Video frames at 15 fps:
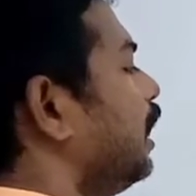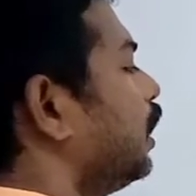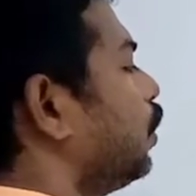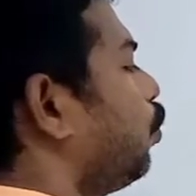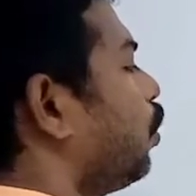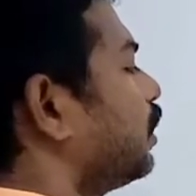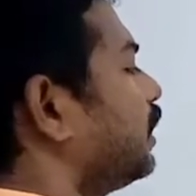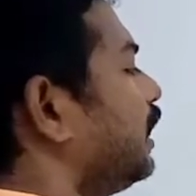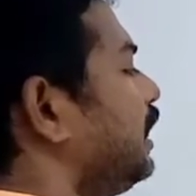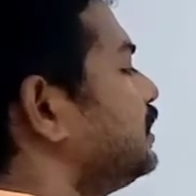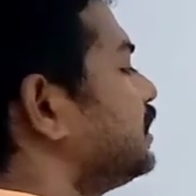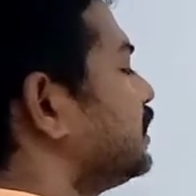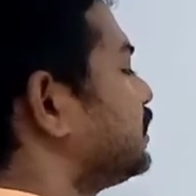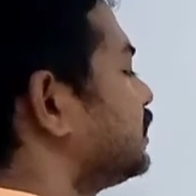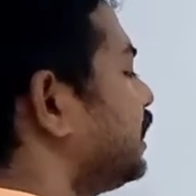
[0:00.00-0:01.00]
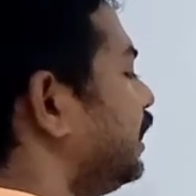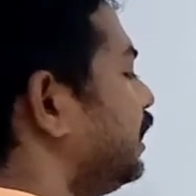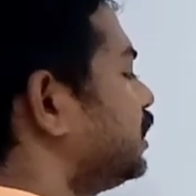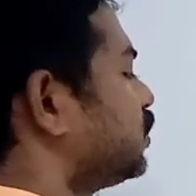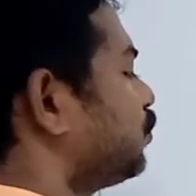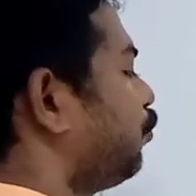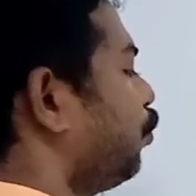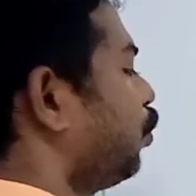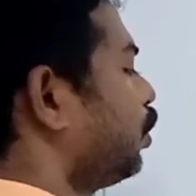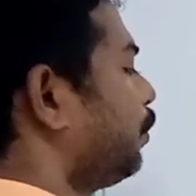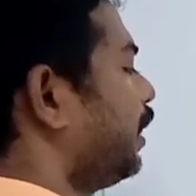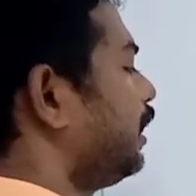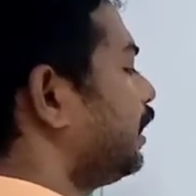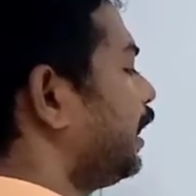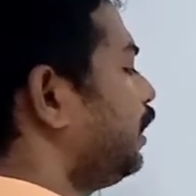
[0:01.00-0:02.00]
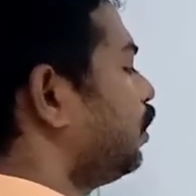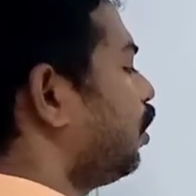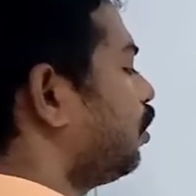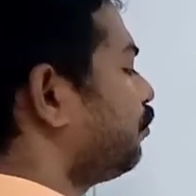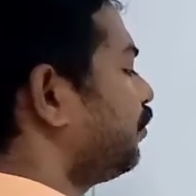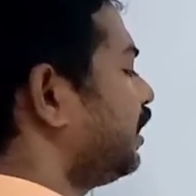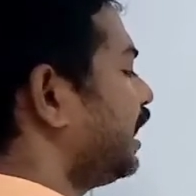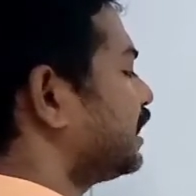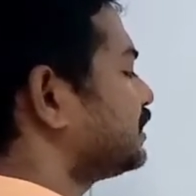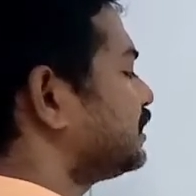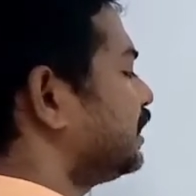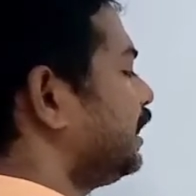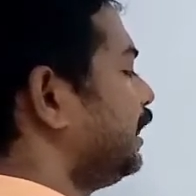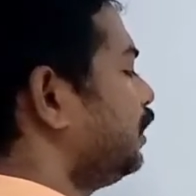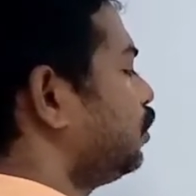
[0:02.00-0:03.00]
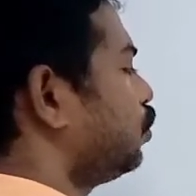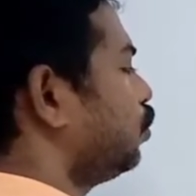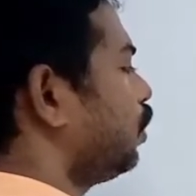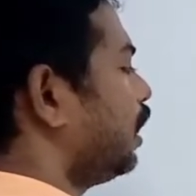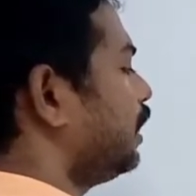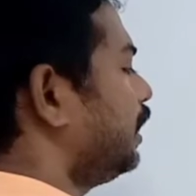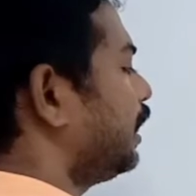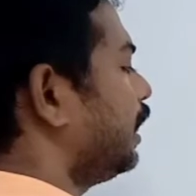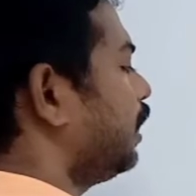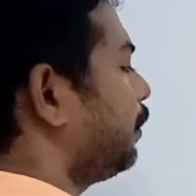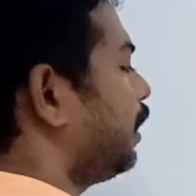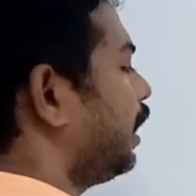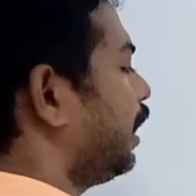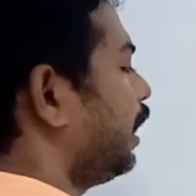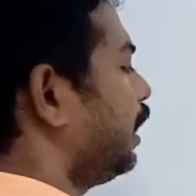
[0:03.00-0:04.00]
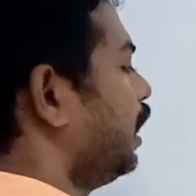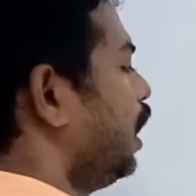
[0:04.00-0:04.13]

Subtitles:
Now what is SI? That is 4/9 of XI into 100 by,